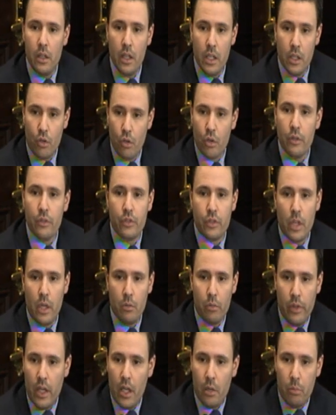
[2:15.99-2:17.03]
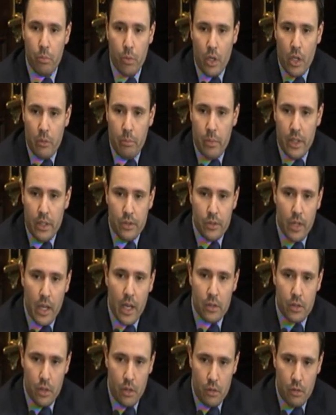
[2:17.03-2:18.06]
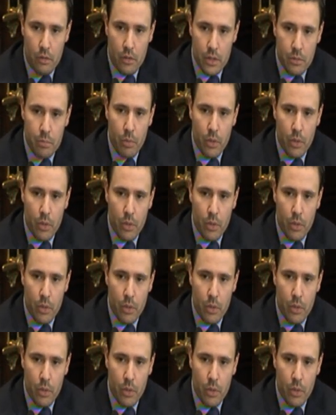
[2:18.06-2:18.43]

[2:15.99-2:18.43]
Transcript: he could have said without a broad based tax increase,